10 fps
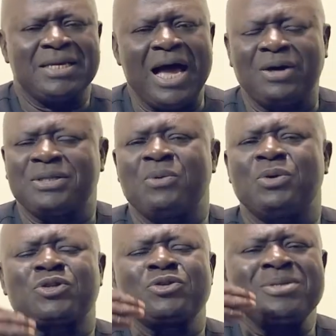Now, there
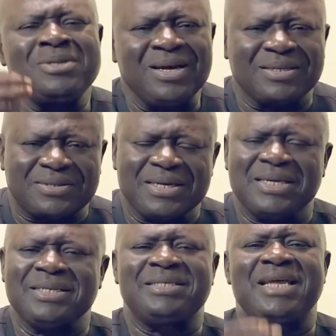was
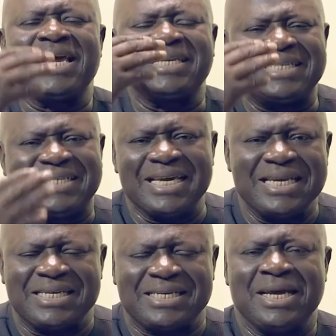nothing they
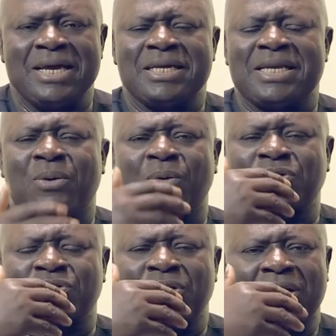did that
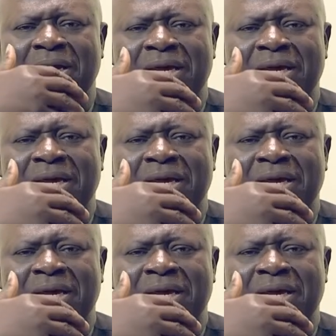was